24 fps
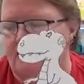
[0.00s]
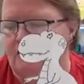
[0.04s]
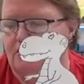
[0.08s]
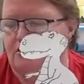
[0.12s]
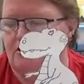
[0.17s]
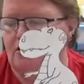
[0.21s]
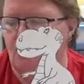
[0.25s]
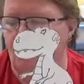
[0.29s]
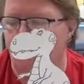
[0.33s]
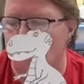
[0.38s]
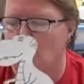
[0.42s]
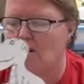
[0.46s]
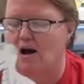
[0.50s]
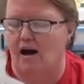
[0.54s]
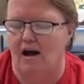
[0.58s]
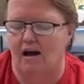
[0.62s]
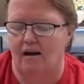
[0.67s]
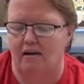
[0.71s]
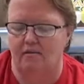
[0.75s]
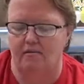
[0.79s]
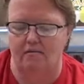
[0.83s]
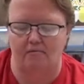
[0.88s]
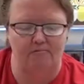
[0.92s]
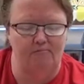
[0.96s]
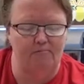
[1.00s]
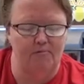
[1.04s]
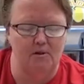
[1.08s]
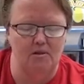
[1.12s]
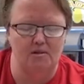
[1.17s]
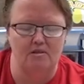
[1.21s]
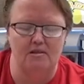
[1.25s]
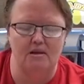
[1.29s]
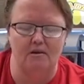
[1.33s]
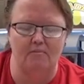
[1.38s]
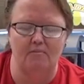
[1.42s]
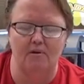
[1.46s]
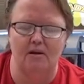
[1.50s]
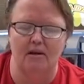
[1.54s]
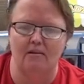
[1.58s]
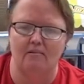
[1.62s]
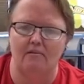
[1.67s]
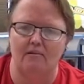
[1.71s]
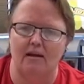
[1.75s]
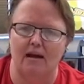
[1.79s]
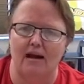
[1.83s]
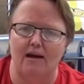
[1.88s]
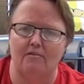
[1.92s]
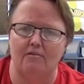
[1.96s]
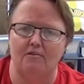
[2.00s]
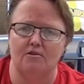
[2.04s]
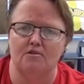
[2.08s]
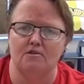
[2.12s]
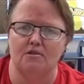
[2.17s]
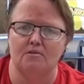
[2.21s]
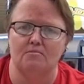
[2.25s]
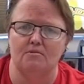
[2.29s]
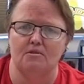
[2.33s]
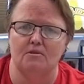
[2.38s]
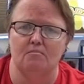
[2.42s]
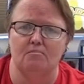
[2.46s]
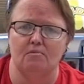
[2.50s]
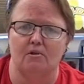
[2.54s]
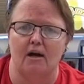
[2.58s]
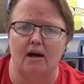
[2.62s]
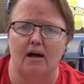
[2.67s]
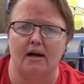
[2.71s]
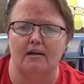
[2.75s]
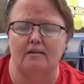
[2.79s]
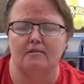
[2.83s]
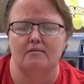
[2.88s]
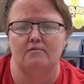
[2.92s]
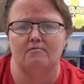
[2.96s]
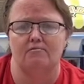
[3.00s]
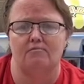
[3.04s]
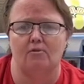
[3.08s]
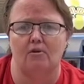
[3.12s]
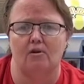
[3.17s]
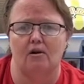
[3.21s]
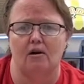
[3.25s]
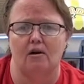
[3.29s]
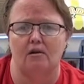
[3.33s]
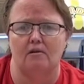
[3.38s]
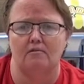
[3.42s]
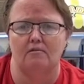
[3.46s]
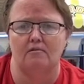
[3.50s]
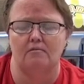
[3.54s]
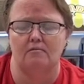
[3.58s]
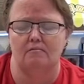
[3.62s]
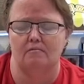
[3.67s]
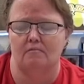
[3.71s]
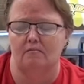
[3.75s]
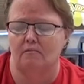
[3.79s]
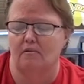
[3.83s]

So first I'm going to gather some supplies for our,